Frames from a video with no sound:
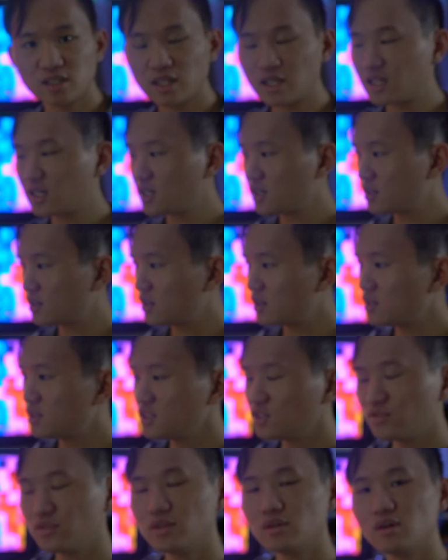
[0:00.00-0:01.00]
And in
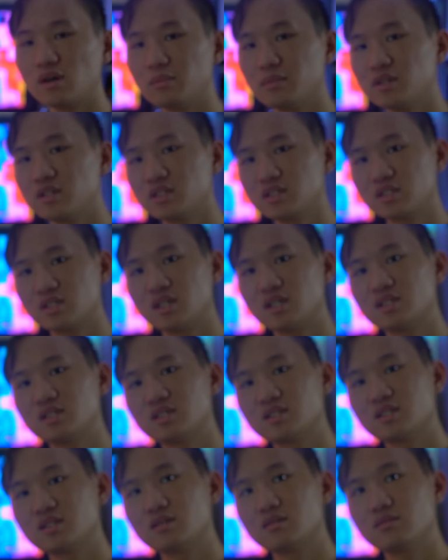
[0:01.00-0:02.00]
this video, I'm going to
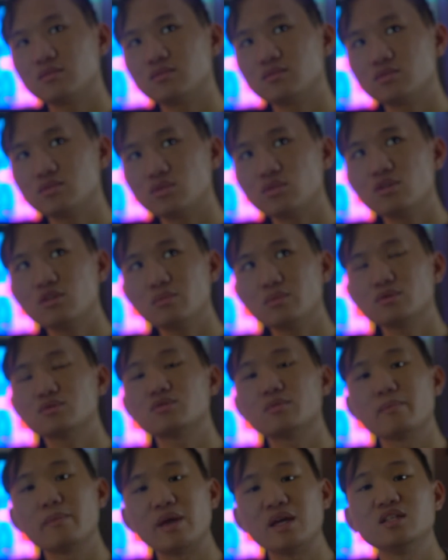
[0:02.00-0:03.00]
discuss sort of the
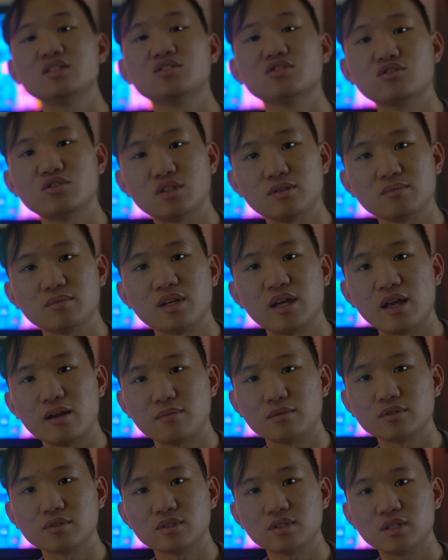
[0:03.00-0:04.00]
most mainstream
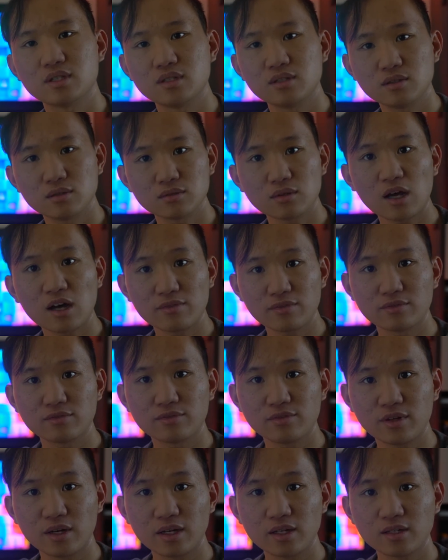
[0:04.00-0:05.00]
cameras that you'll often
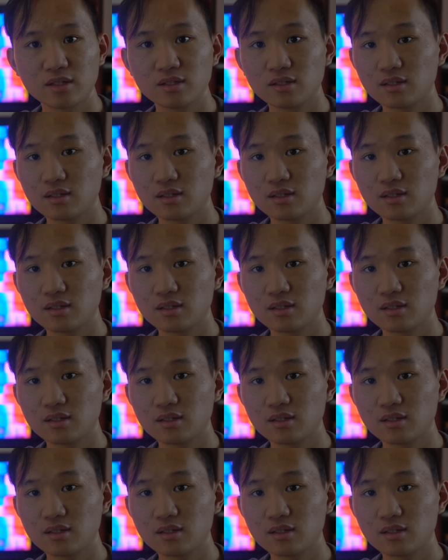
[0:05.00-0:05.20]
find.